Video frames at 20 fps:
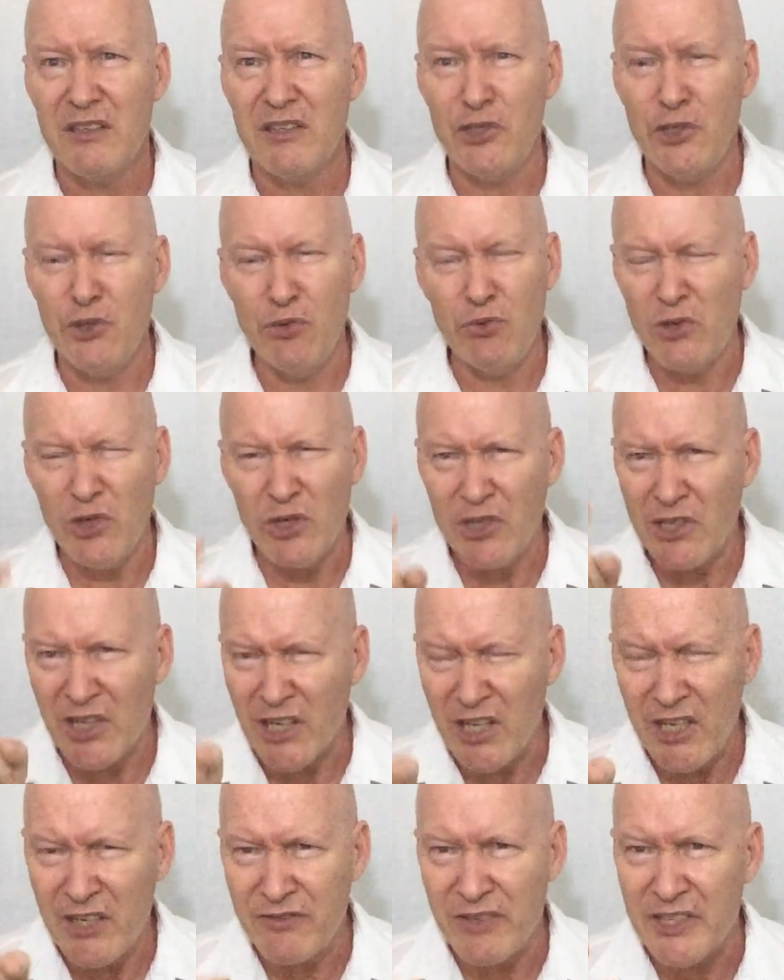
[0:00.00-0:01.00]
You couldn't
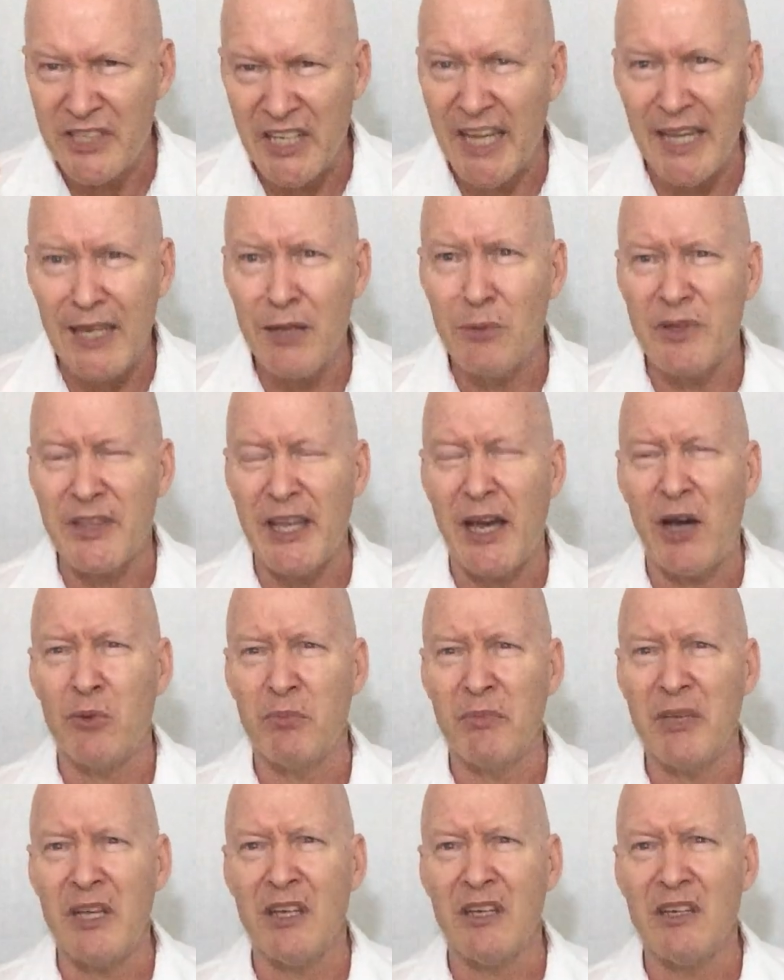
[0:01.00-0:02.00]
live a day
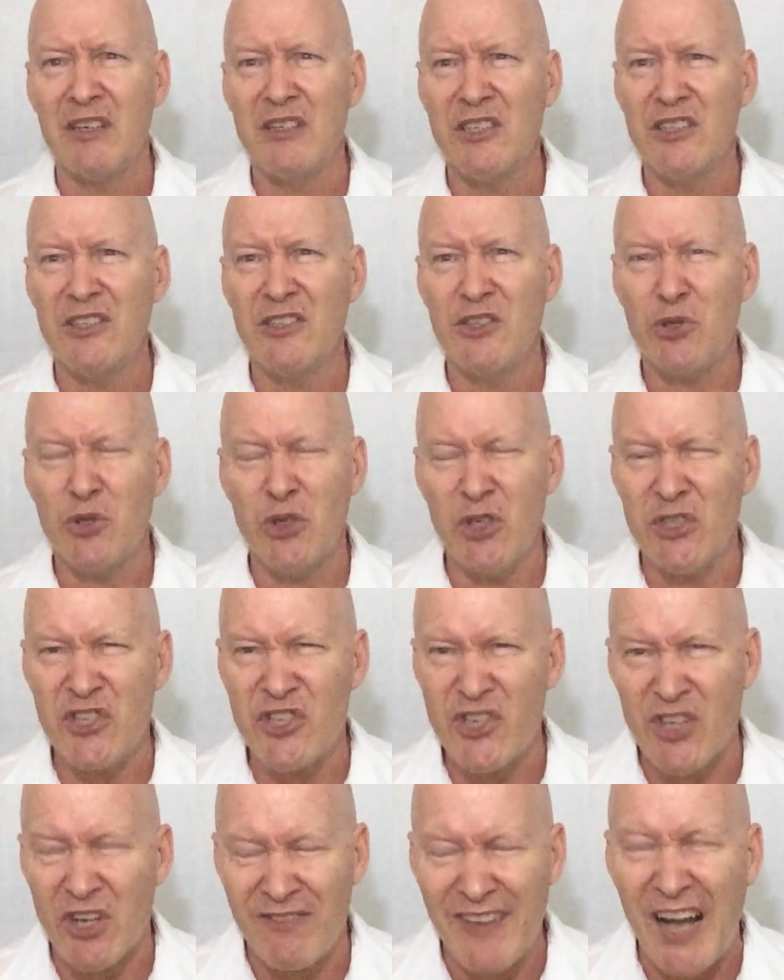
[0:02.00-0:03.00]
without me. You couldn't
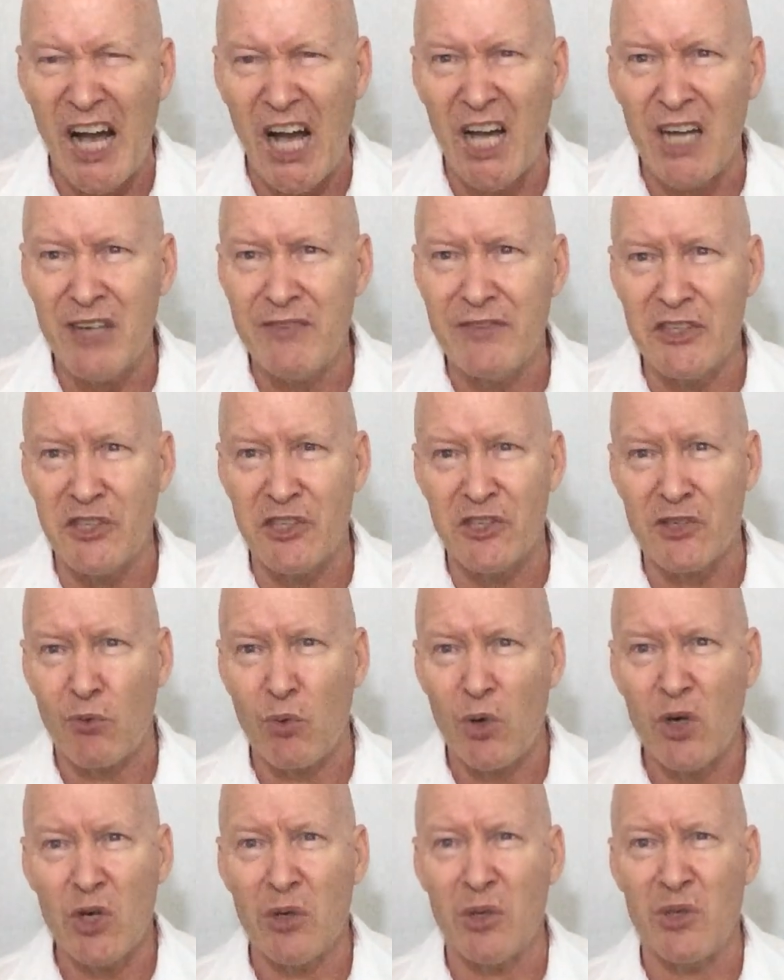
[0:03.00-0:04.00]
survive in this
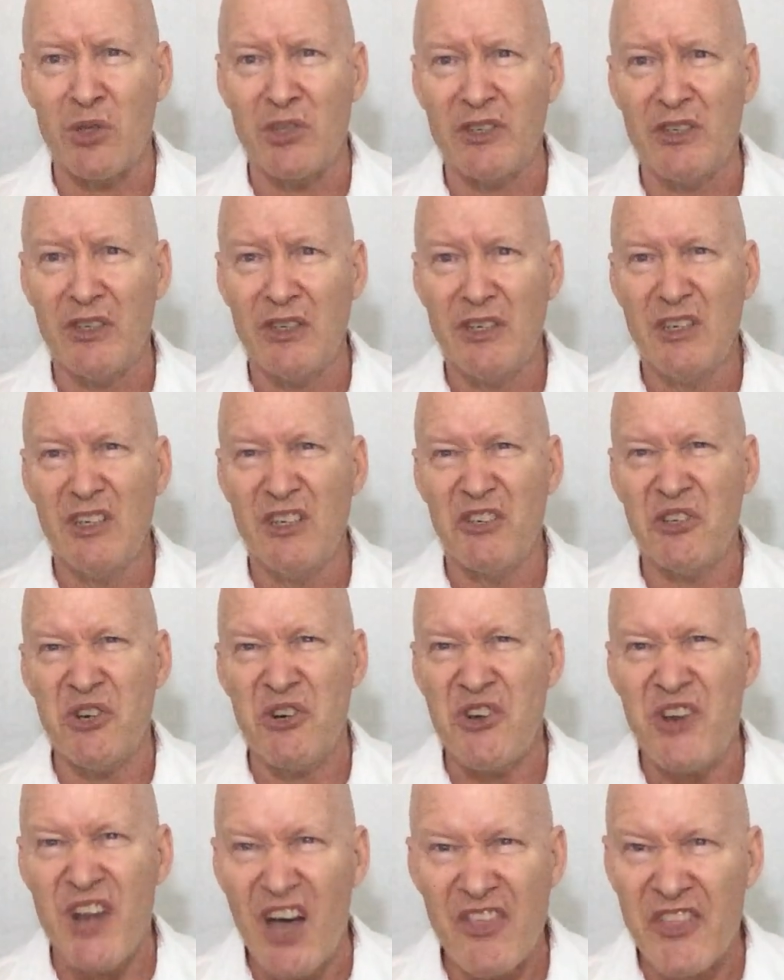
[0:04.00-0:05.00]
world. You're
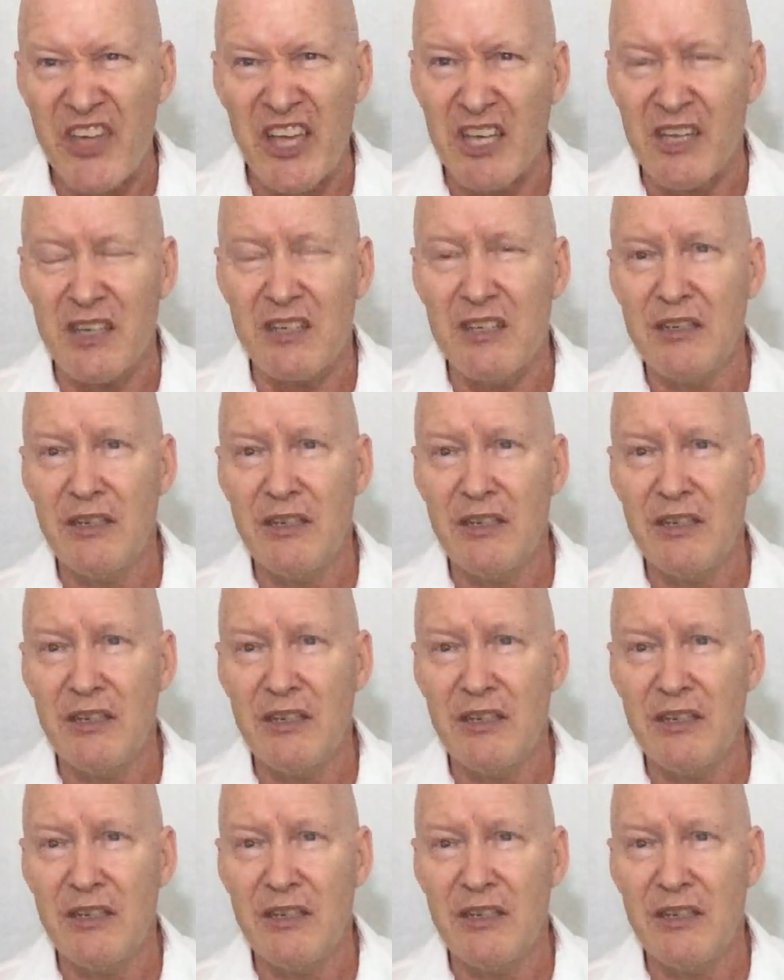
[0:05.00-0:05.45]
nothing.